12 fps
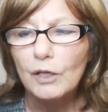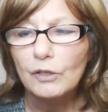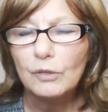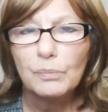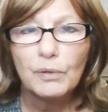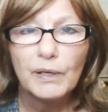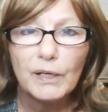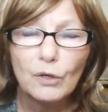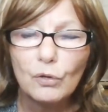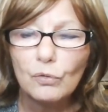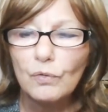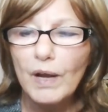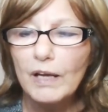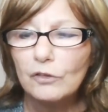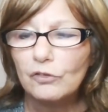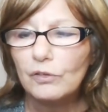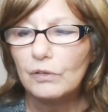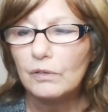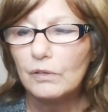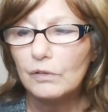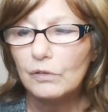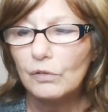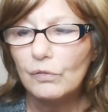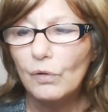to bring correction
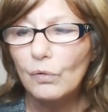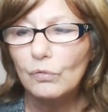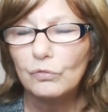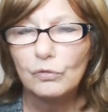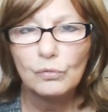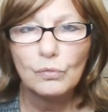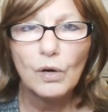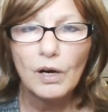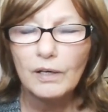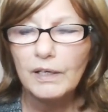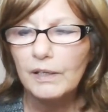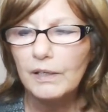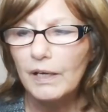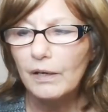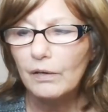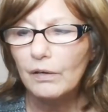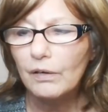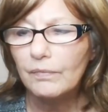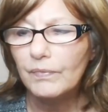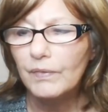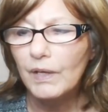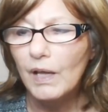to those who are in error.